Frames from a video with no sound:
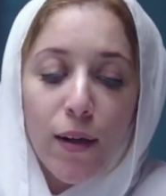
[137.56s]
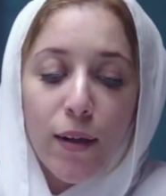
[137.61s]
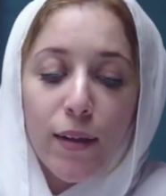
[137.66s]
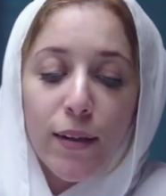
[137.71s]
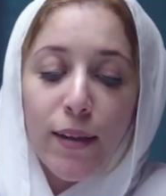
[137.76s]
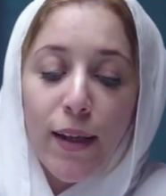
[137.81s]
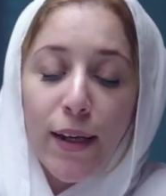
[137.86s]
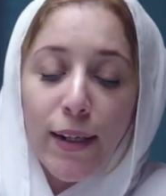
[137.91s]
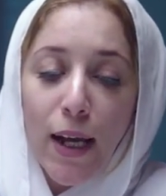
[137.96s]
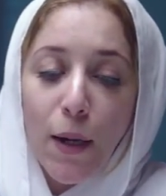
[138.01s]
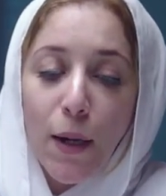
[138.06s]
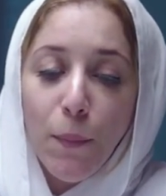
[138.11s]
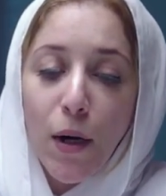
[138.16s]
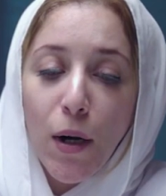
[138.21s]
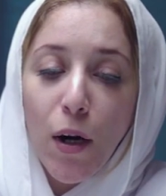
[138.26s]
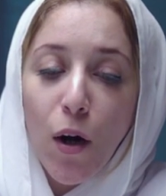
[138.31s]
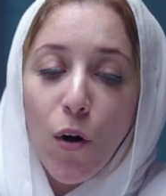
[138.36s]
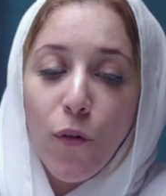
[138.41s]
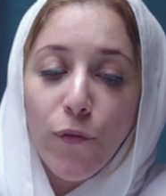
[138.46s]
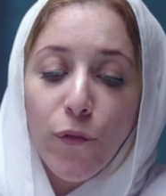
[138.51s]
the
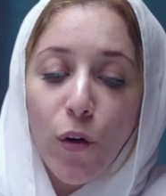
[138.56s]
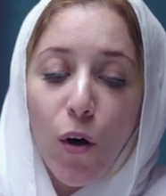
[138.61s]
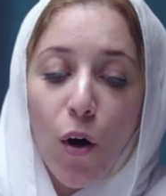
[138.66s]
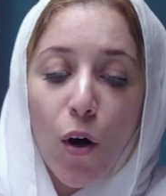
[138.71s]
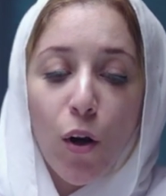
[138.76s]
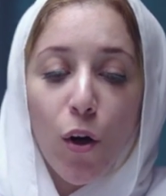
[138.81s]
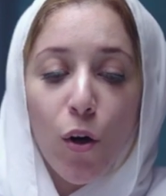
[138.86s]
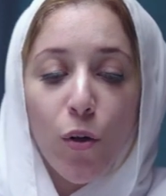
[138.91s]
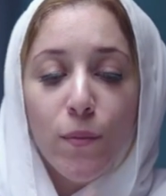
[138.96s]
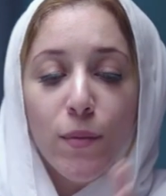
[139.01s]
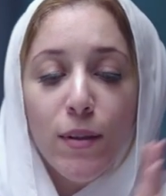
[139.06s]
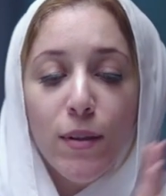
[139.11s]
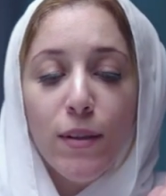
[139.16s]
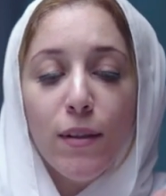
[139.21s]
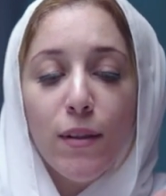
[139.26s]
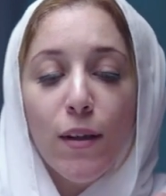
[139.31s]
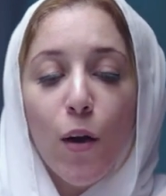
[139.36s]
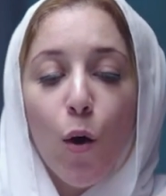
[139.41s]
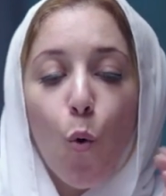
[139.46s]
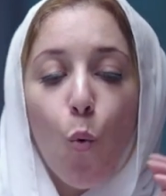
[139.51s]
number of columns,